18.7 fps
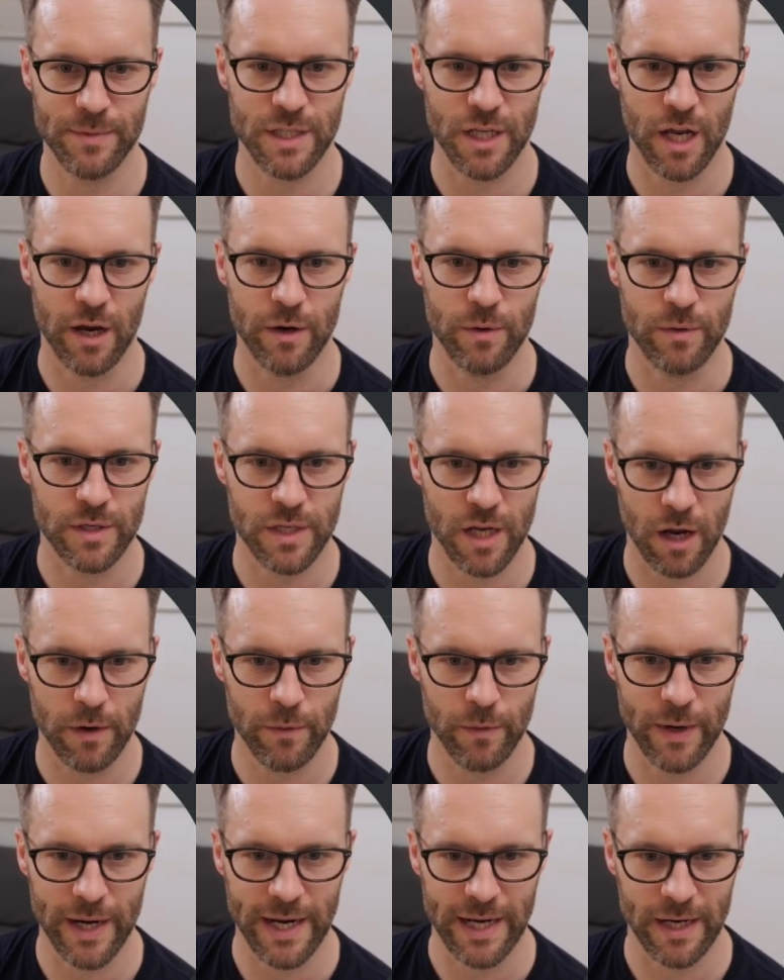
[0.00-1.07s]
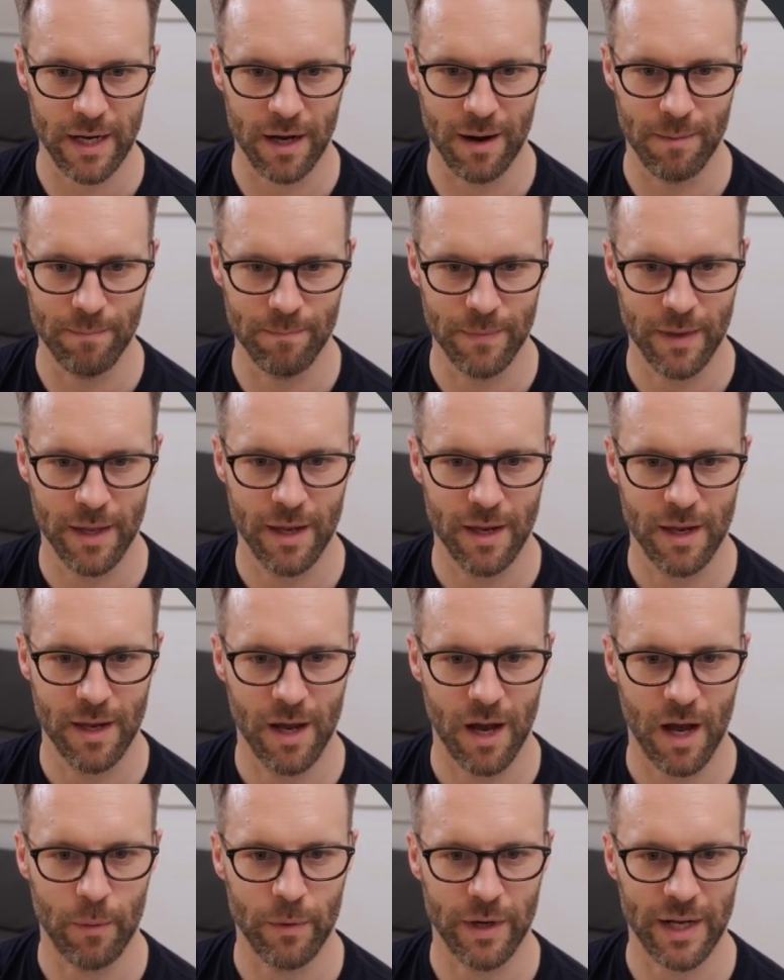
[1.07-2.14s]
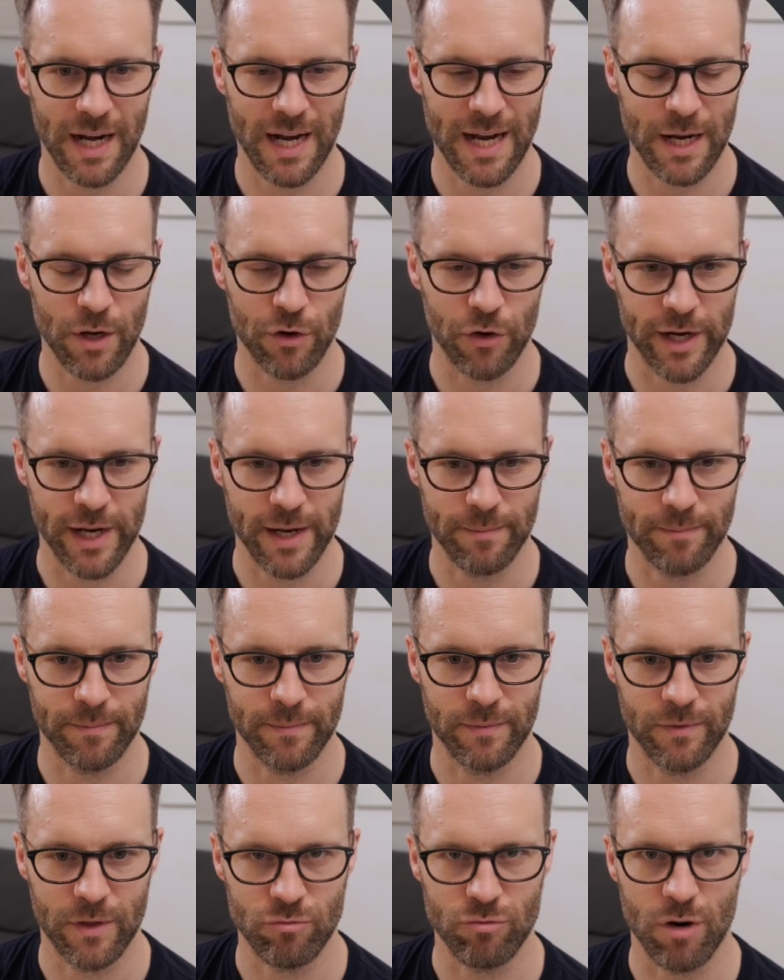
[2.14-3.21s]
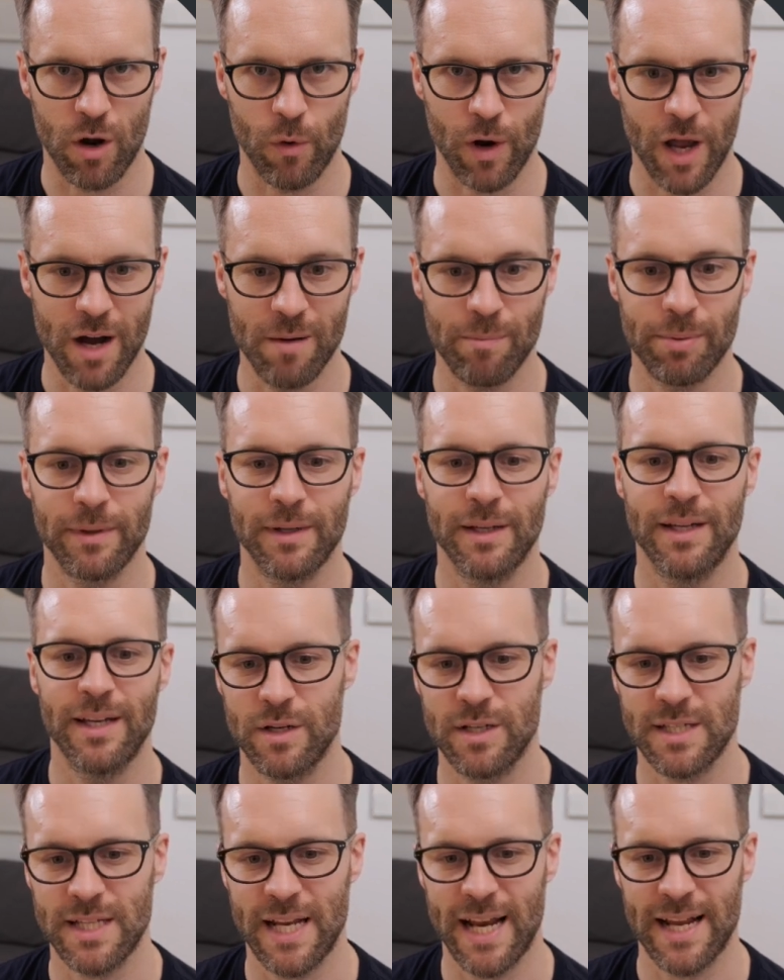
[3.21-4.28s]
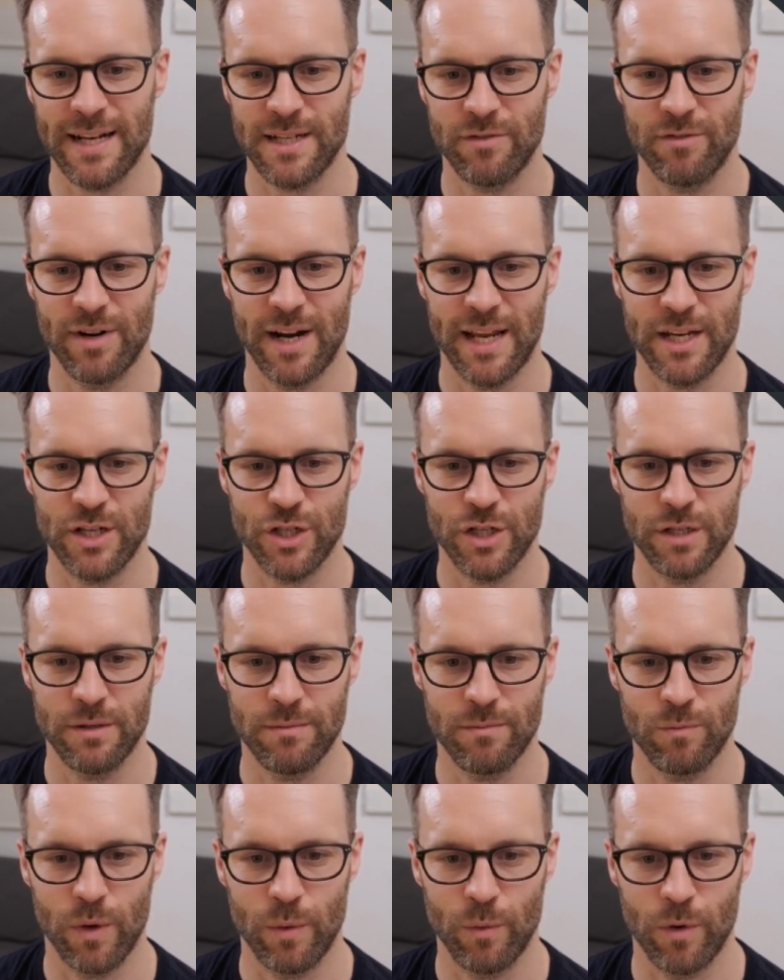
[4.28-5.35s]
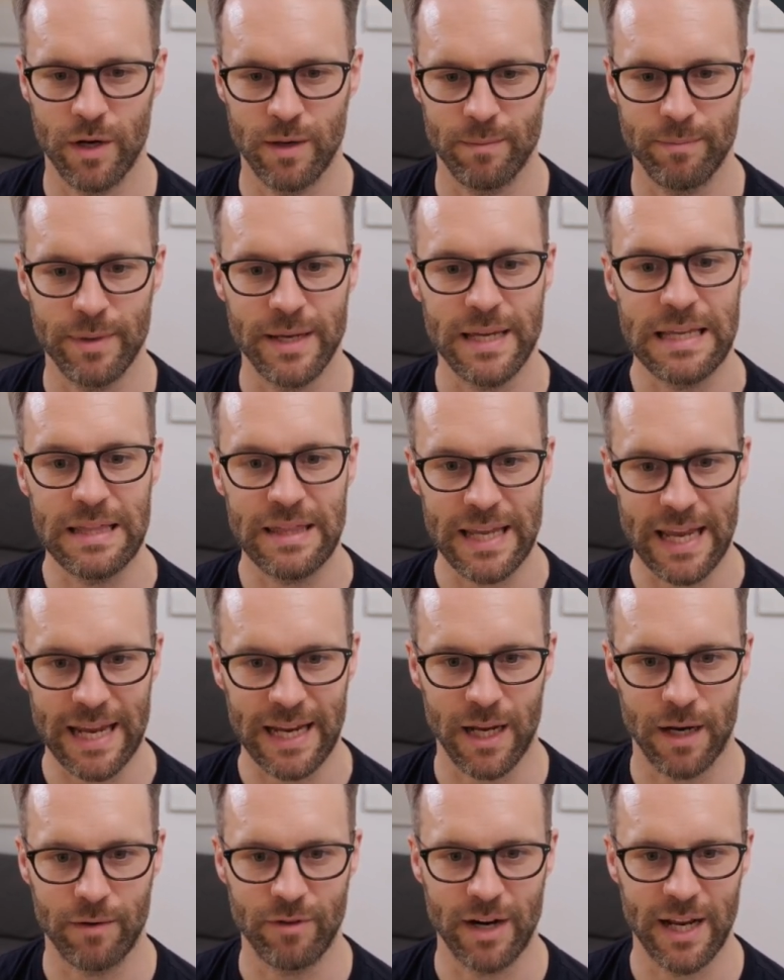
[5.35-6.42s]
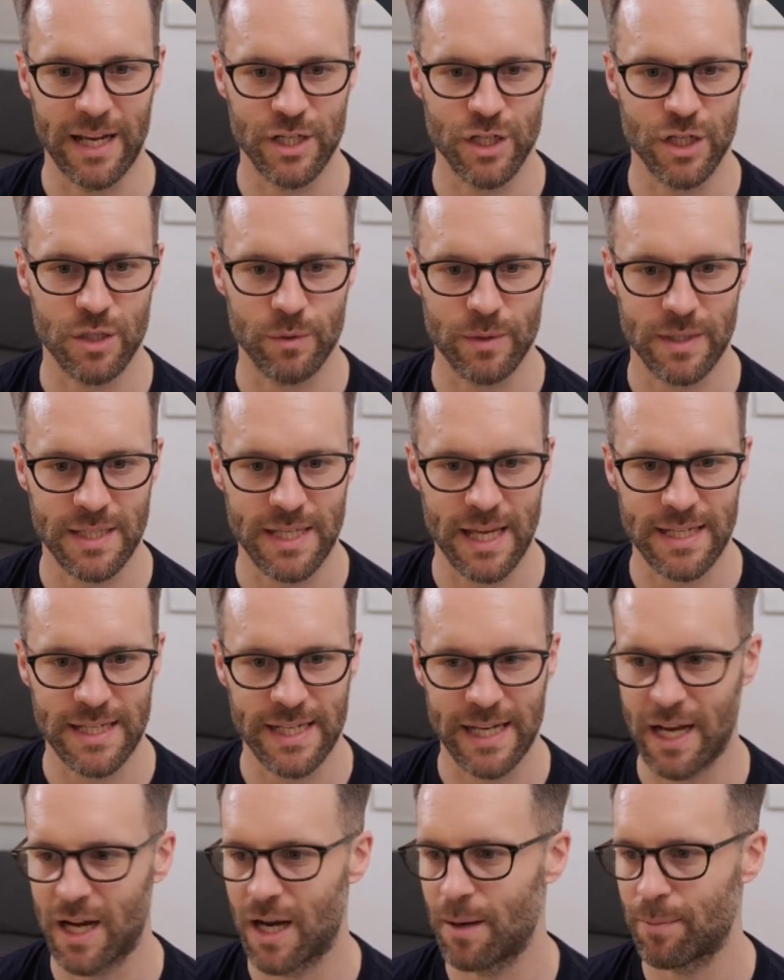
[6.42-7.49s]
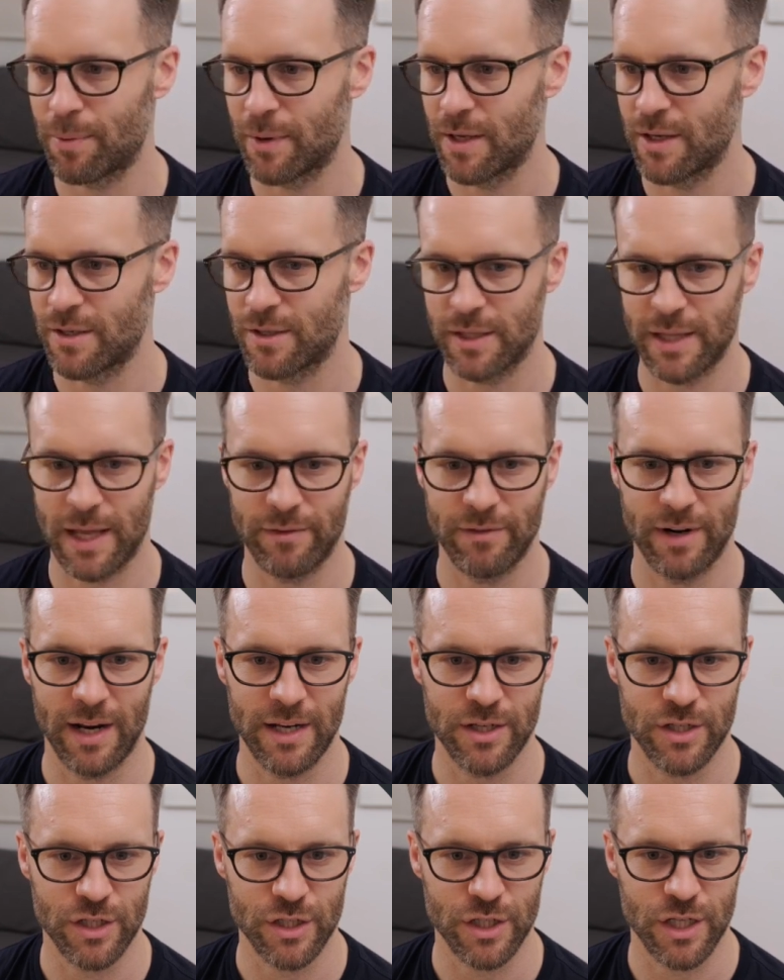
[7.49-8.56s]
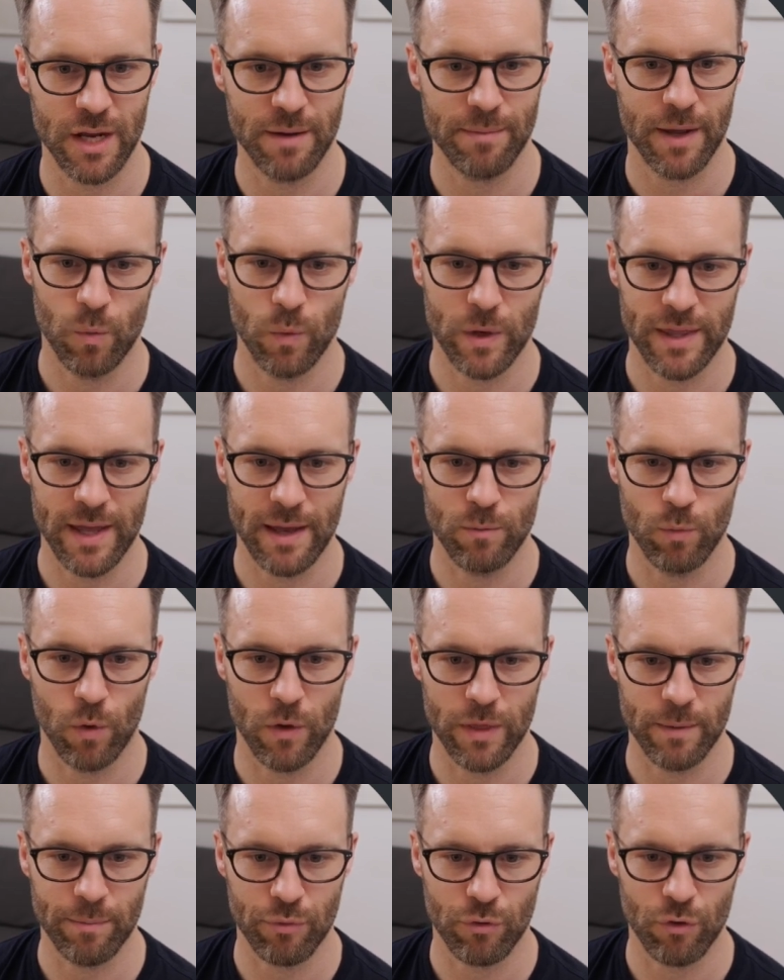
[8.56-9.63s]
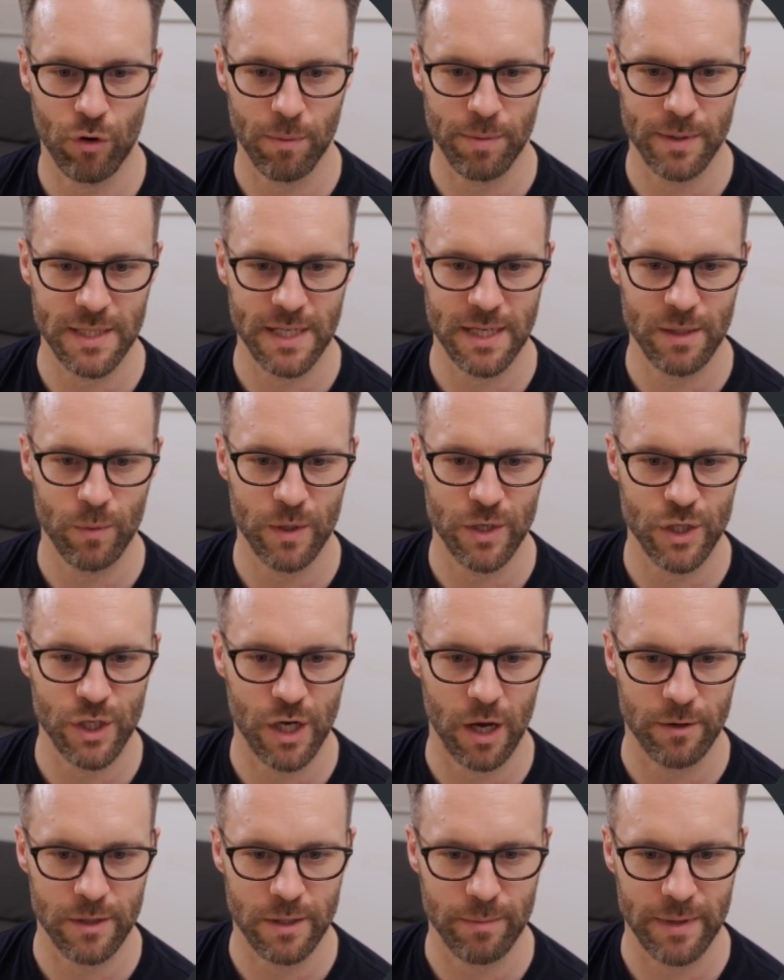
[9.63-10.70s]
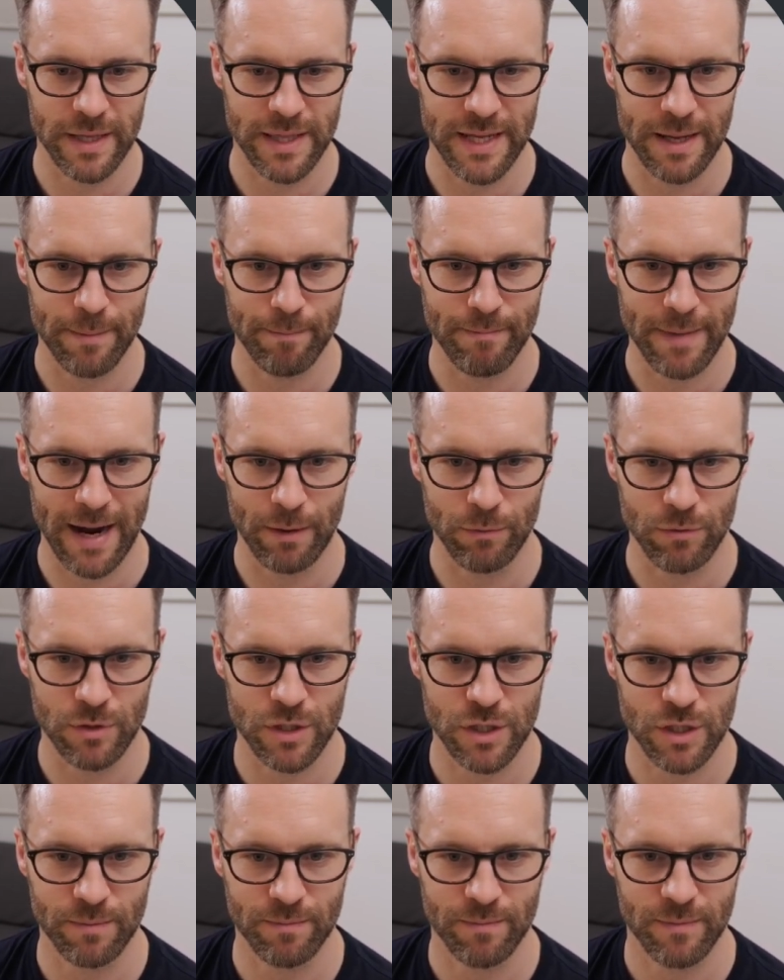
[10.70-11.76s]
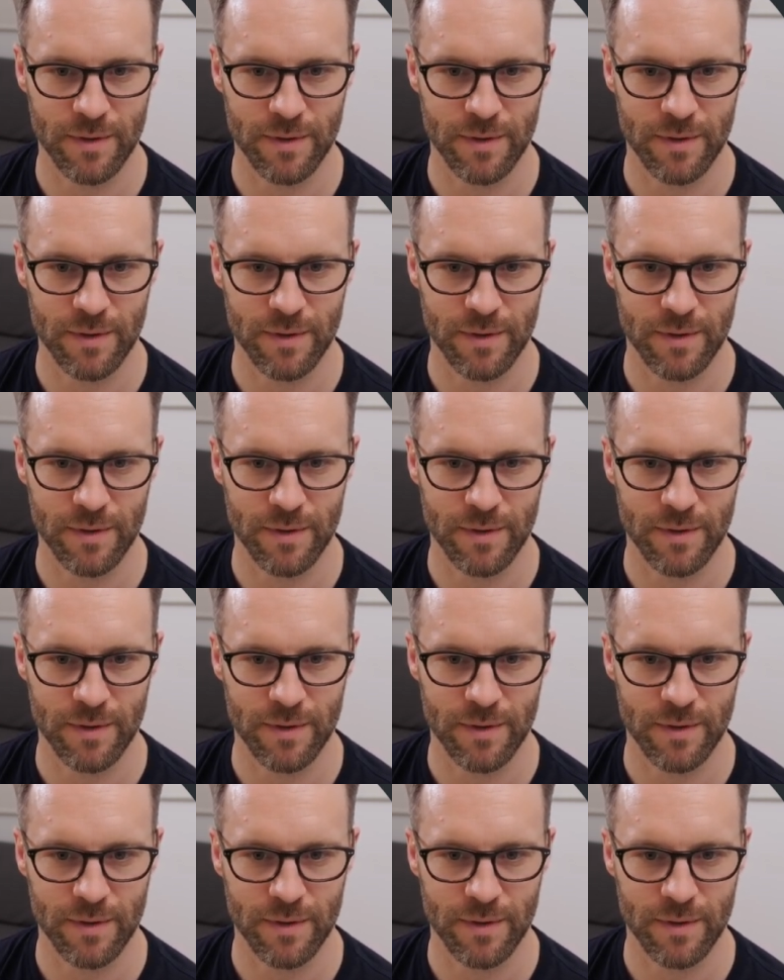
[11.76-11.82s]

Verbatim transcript: So total income, I wanna to click on it, the roll up, select a relation. We wanna be the income relation, so we're setting it up to that relationship. We then want the property we show to be the amount.